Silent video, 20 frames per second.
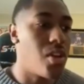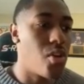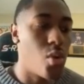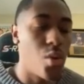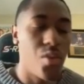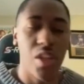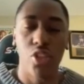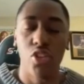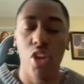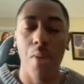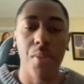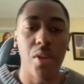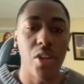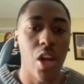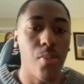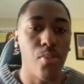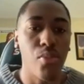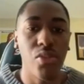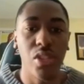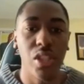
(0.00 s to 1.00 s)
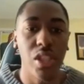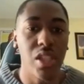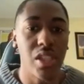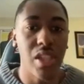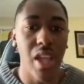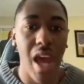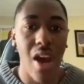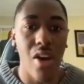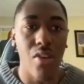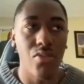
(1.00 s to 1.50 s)
dropped a couple seeds
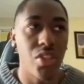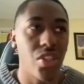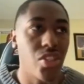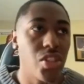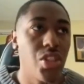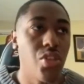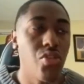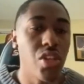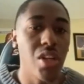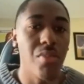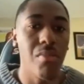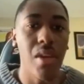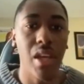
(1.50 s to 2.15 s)
down, they're still gonna make it.